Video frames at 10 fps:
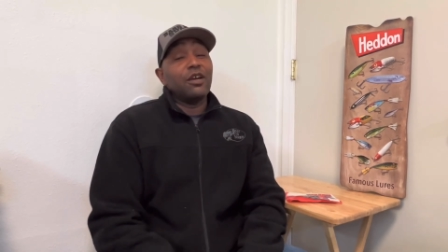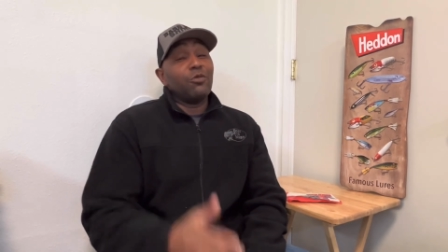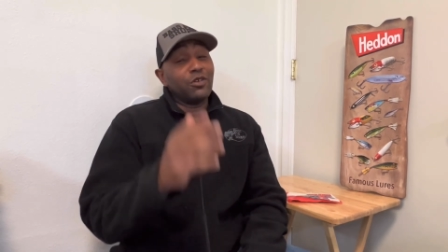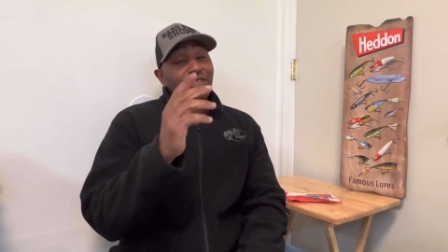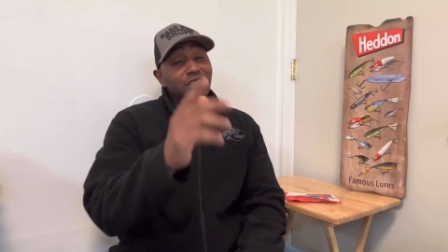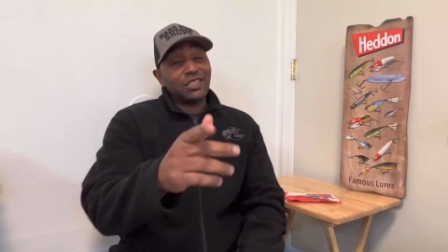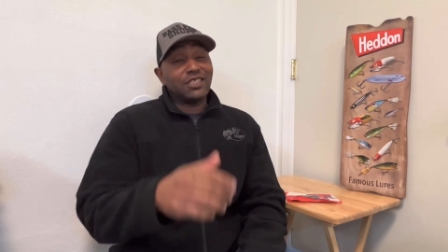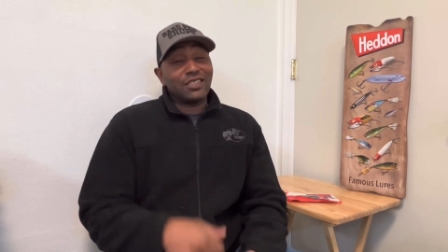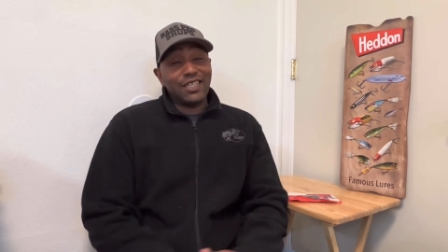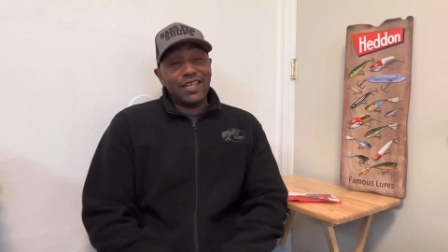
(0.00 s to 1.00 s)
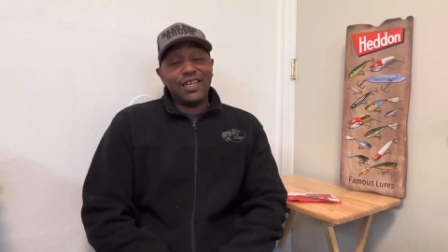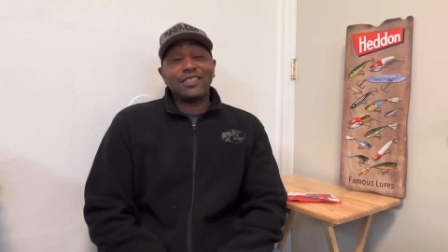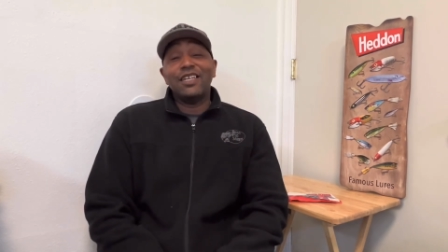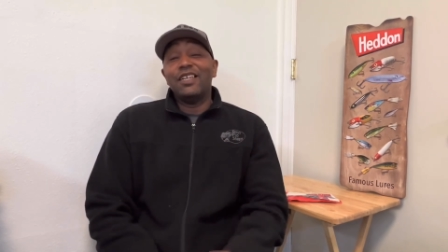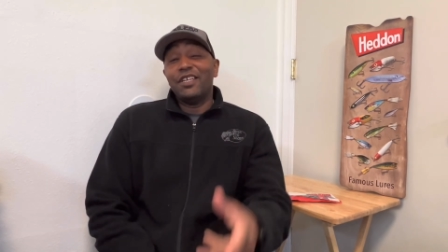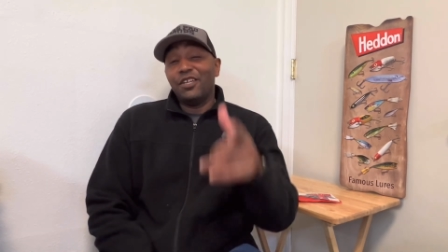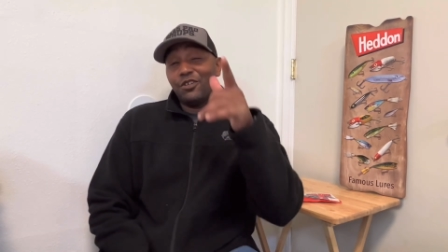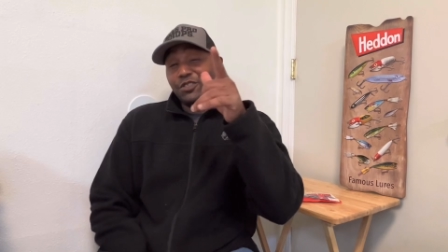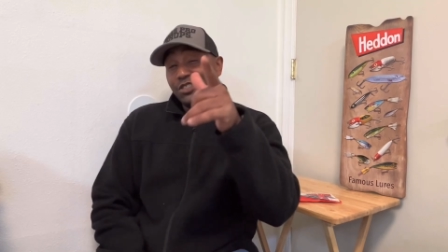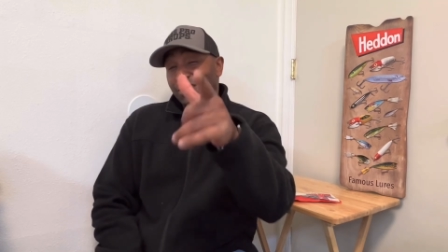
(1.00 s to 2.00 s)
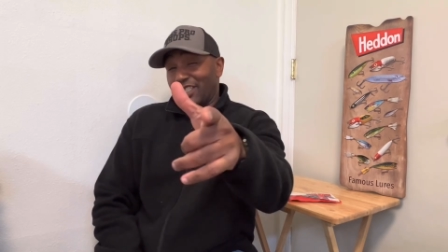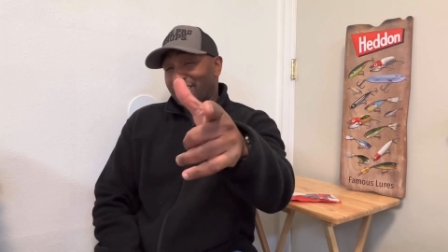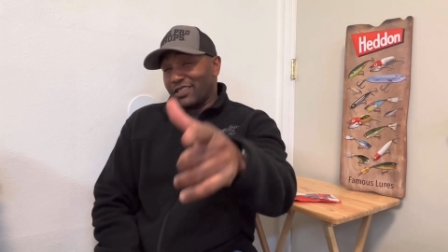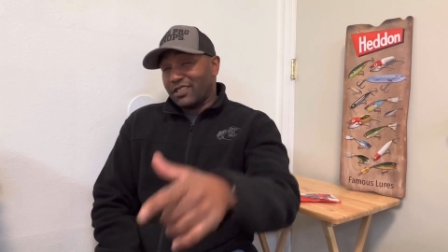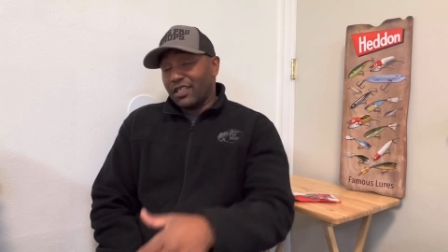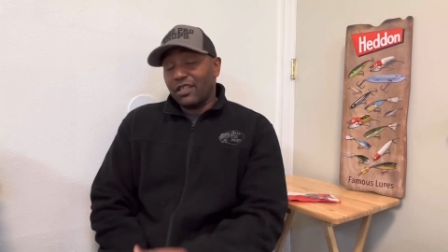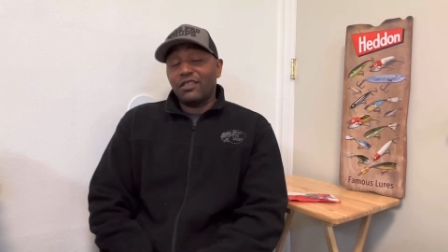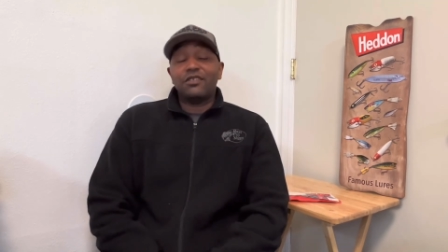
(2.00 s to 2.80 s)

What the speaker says: and we're going to discuss that, guys, here in just a second.